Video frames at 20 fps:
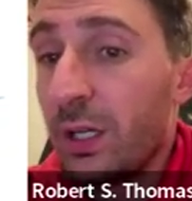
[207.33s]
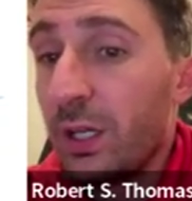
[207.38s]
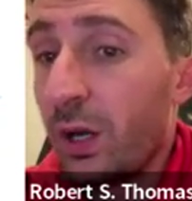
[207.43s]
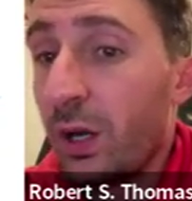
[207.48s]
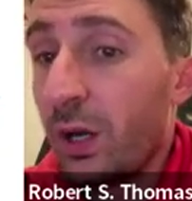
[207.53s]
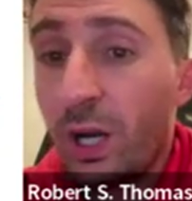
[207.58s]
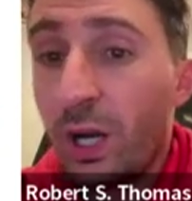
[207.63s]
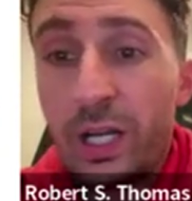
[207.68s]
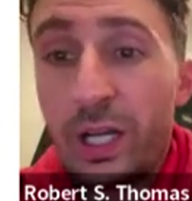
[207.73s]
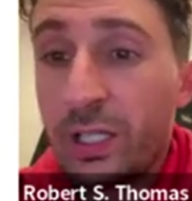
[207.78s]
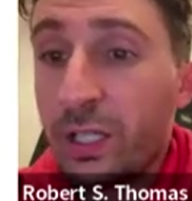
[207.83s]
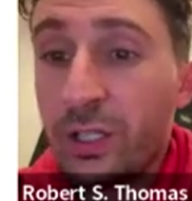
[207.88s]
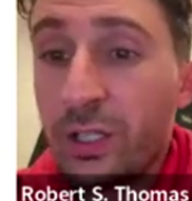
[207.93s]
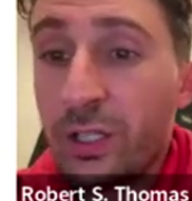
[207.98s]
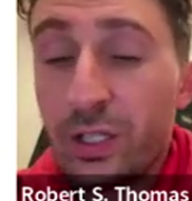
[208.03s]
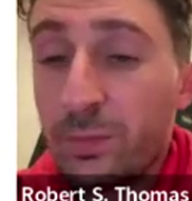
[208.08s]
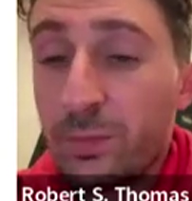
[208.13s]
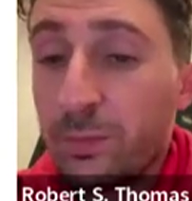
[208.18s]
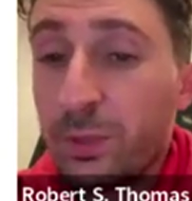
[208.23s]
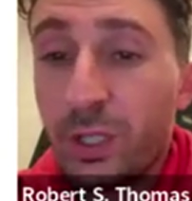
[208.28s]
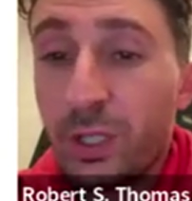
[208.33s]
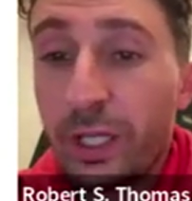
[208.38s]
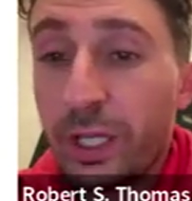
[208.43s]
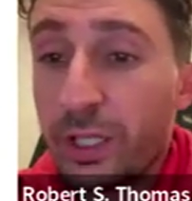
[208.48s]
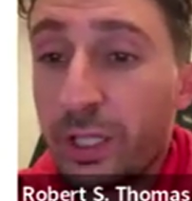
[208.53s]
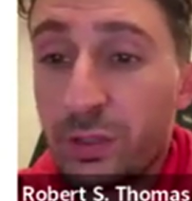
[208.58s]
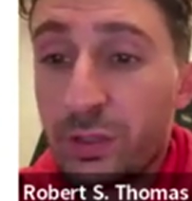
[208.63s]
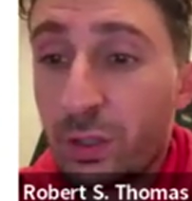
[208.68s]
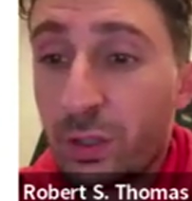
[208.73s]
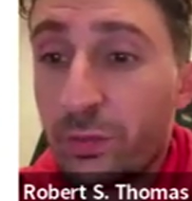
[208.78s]
All right, and then you just plug in and
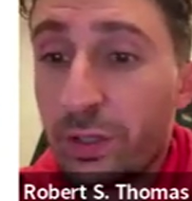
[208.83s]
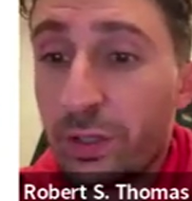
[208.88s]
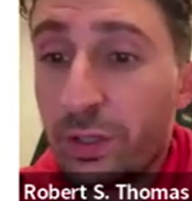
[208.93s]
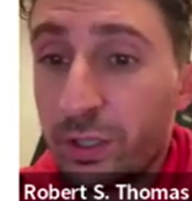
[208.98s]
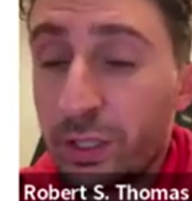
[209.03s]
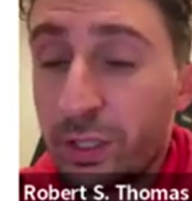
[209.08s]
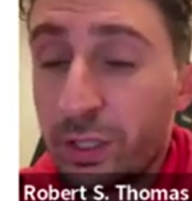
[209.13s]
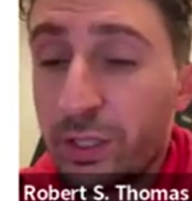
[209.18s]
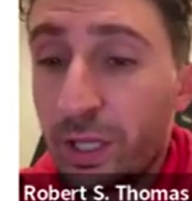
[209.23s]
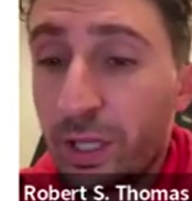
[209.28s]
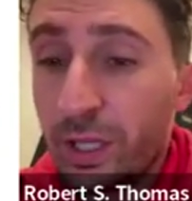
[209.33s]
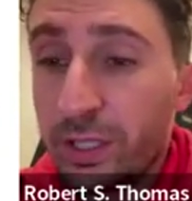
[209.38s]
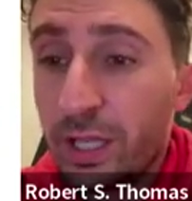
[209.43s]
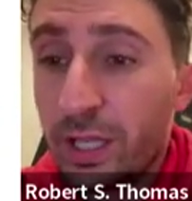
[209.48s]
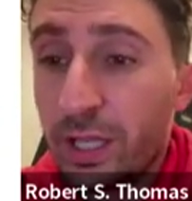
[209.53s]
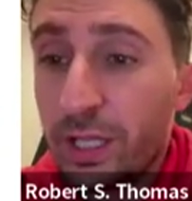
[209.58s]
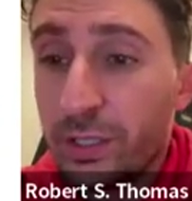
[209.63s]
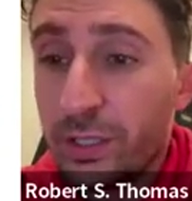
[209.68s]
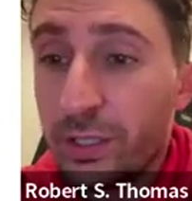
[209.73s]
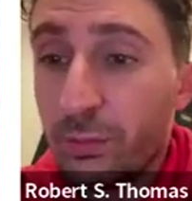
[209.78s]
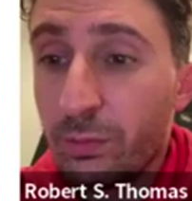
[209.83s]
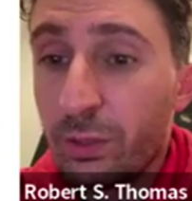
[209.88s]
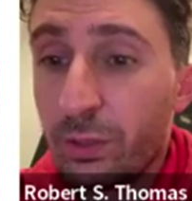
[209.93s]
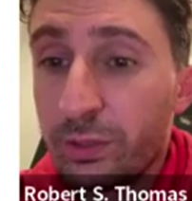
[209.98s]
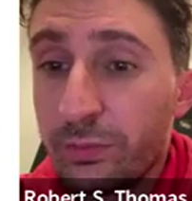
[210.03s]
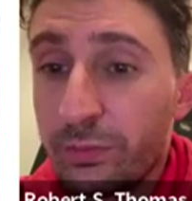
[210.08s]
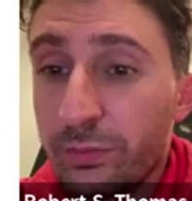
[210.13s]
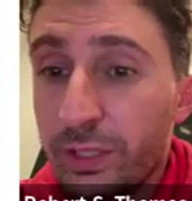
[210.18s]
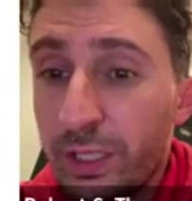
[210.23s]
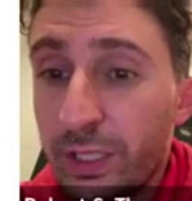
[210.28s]
solve there. It's actually
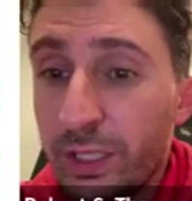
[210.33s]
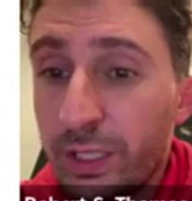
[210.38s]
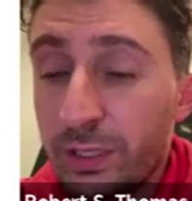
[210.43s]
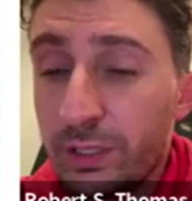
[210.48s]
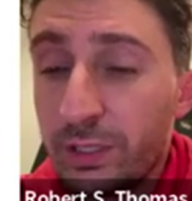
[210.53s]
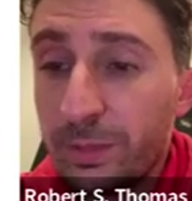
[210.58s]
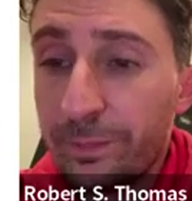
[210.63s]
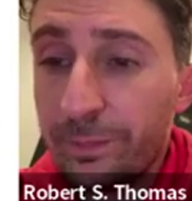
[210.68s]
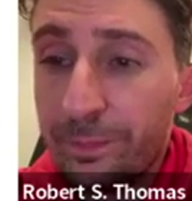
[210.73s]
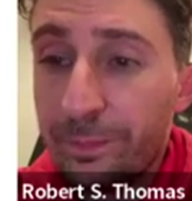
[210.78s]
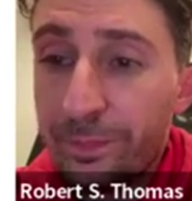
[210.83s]
relatively easy.